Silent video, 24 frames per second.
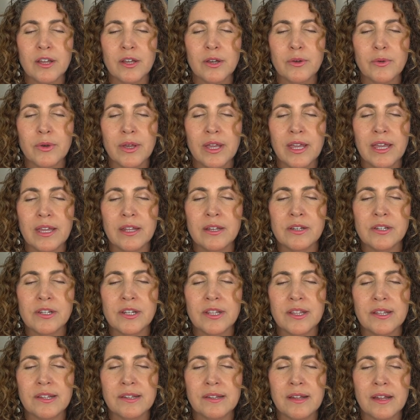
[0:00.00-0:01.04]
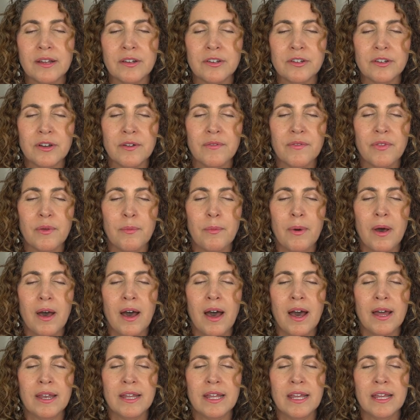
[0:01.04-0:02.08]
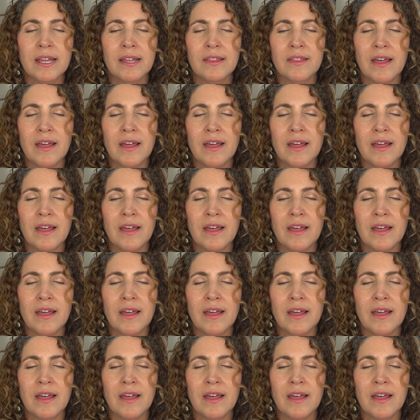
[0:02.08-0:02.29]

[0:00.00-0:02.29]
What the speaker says: going into the center of the body.